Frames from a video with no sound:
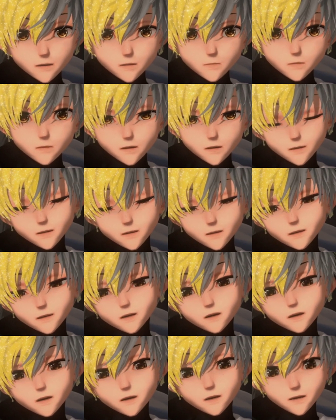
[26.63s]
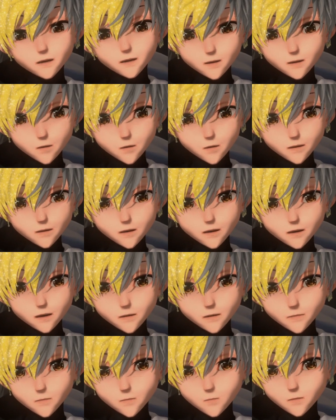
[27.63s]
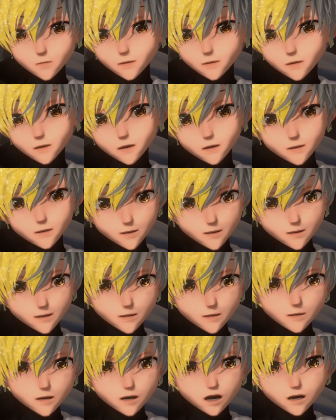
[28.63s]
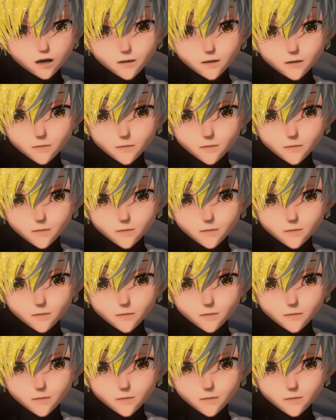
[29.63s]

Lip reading: This allows you to export your model with all the fancy features